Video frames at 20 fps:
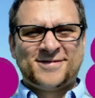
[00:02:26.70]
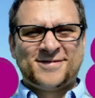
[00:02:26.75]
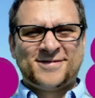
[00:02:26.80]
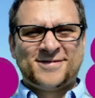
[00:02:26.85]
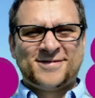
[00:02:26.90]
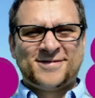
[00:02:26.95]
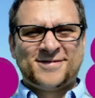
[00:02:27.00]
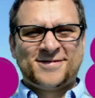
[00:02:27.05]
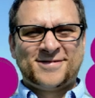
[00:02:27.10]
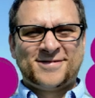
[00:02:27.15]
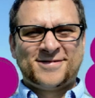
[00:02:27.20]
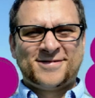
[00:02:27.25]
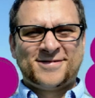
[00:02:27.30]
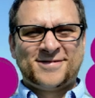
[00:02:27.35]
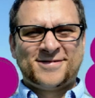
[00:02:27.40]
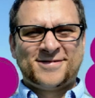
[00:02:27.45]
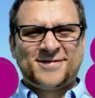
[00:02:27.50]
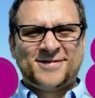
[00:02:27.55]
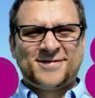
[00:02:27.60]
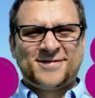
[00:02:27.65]

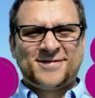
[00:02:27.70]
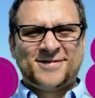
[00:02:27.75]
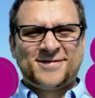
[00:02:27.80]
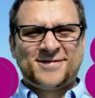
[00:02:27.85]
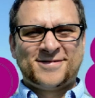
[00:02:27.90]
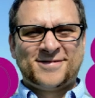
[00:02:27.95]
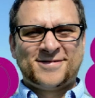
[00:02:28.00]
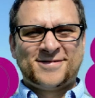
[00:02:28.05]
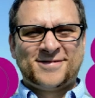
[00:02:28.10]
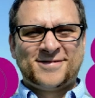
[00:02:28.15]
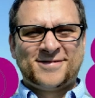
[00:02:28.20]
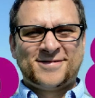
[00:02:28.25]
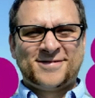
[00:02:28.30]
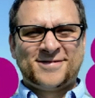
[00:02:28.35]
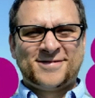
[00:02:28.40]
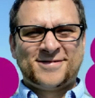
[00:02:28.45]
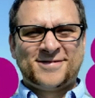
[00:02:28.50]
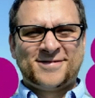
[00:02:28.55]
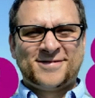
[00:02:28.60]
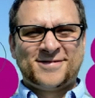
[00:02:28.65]

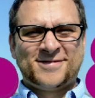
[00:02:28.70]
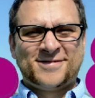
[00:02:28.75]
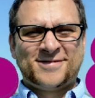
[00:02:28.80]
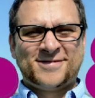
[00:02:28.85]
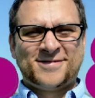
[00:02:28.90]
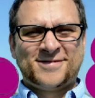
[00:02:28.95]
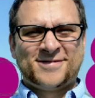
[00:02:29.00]
Nothing is said.